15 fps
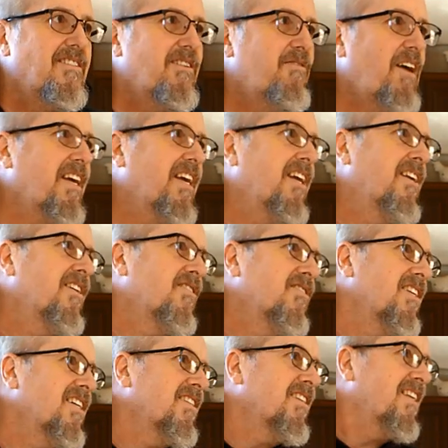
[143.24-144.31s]
I didn't
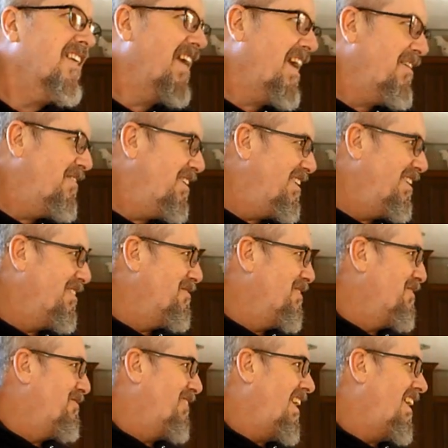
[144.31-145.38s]

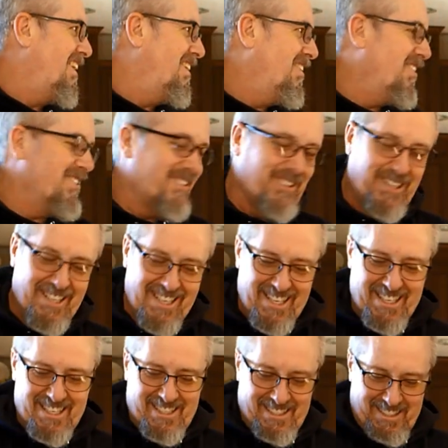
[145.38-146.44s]
know I was going to
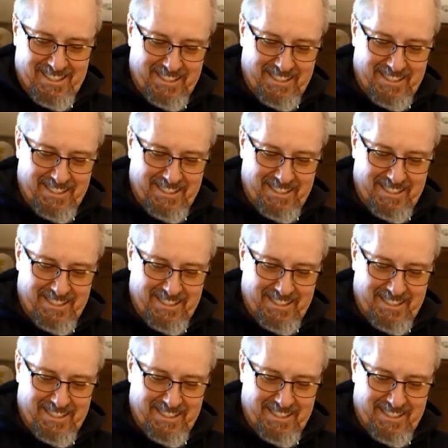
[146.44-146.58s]
need it.